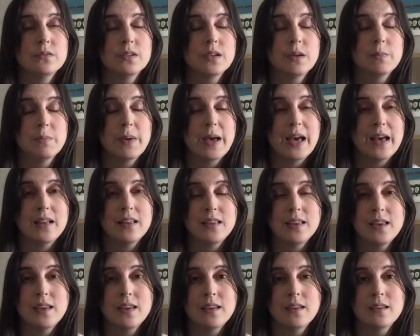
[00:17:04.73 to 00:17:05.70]

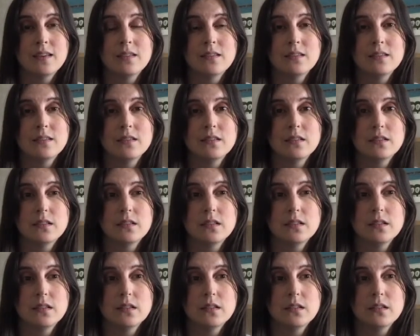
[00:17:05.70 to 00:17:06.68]
compelling,
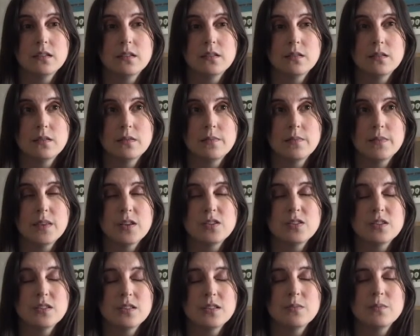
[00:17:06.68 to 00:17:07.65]

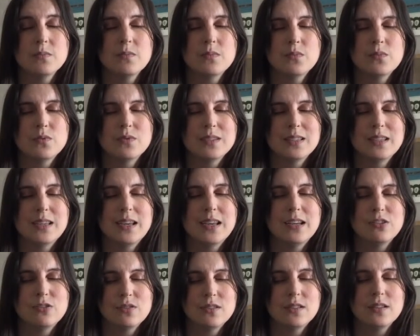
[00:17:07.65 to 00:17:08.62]
there's just some really
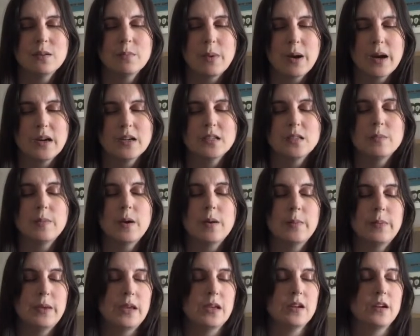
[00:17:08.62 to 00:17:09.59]
interesting parts
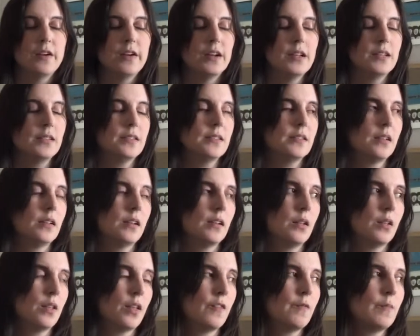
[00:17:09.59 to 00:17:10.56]
about being an artist,
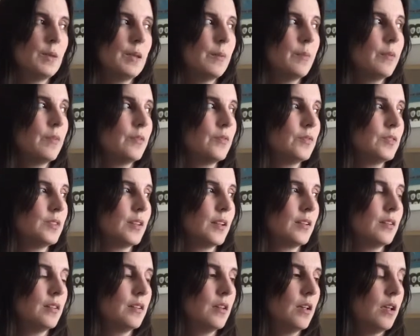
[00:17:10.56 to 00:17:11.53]
and a lot of people have
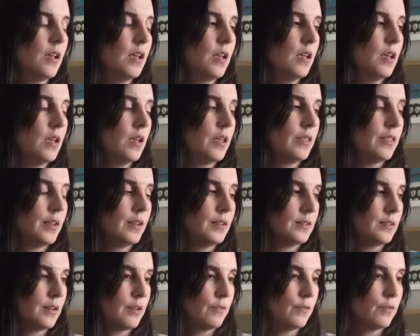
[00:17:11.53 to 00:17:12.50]
said
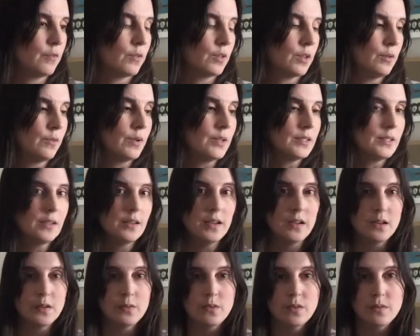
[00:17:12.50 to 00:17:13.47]
things that have really
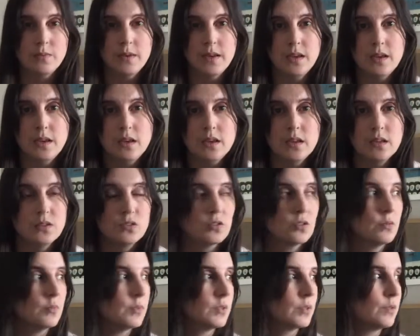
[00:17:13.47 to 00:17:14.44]
resonated with me in
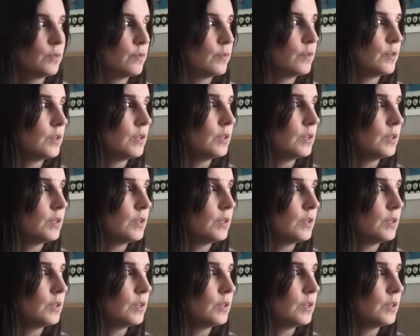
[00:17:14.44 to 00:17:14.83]
terms of,